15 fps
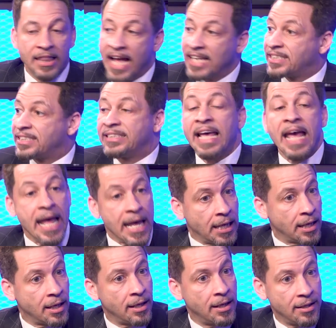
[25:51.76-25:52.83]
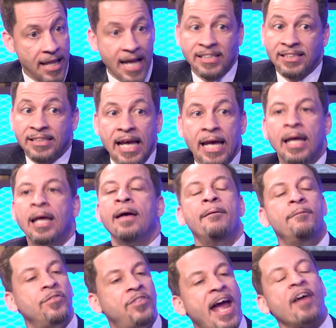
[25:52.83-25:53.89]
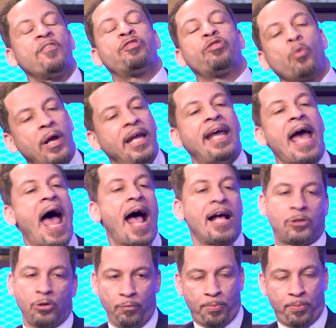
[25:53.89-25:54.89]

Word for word: Let's see. Let's Kevin see. Durant. There are three guys who.